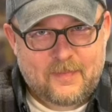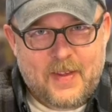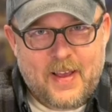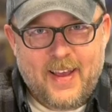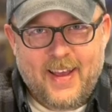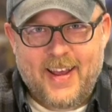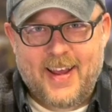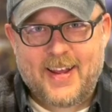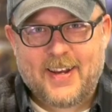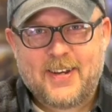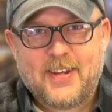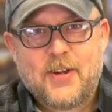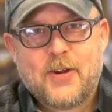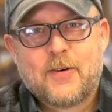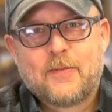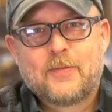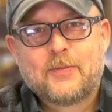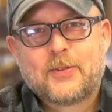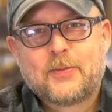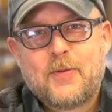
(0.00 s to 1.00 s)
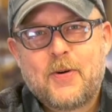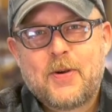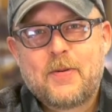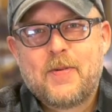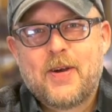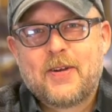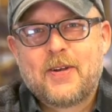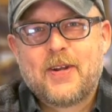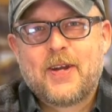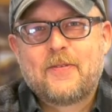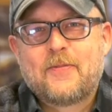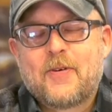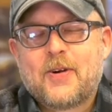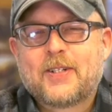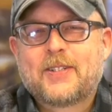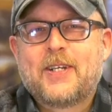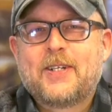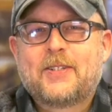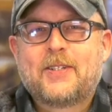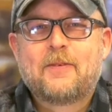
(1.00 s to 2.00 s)
Andy here from Smoky Mountain
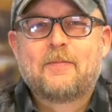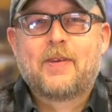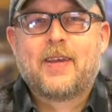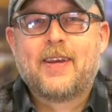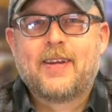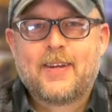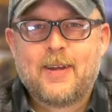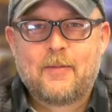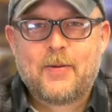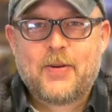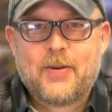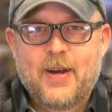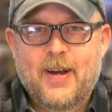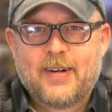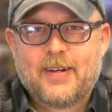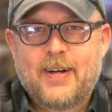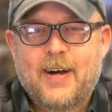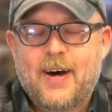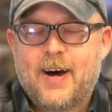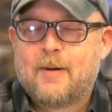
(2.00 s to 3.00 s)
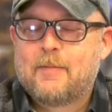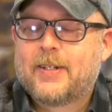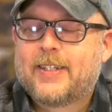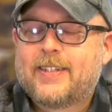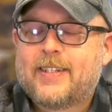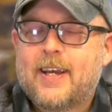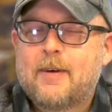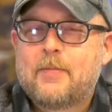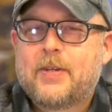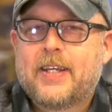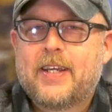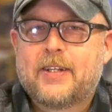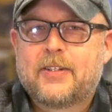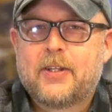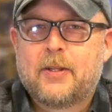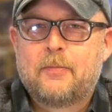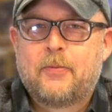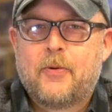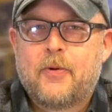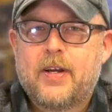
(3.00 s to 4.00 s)
Knifeworks, smkw.com. It's time to get to
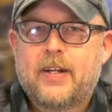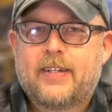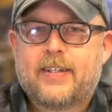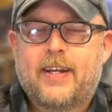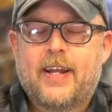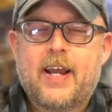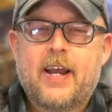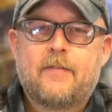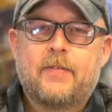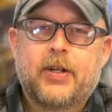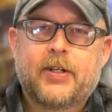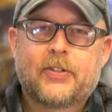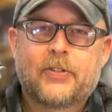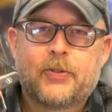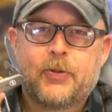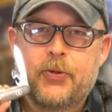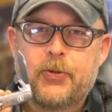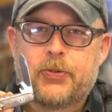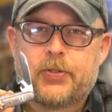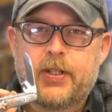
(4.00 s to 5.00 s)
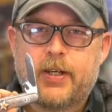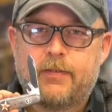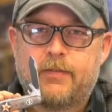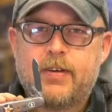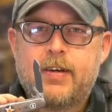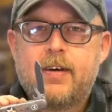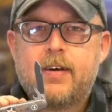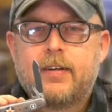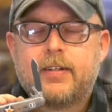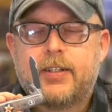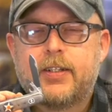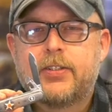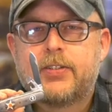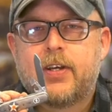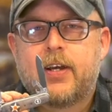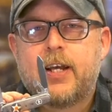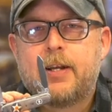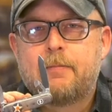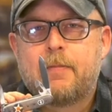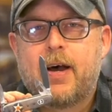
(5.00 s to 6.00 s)
the point. Today I have an exclusive
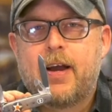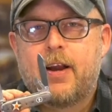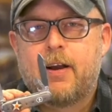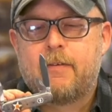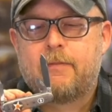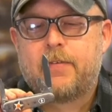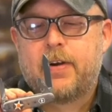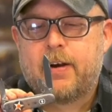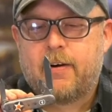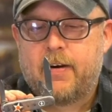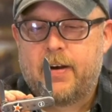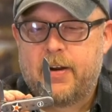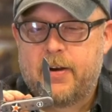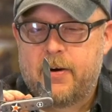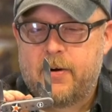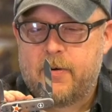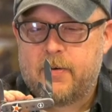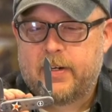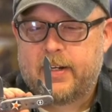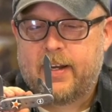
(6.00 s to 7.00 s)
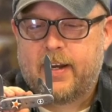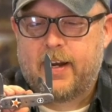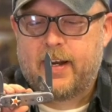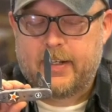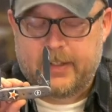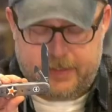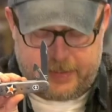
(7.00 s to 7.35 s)
designed by our very own, guys.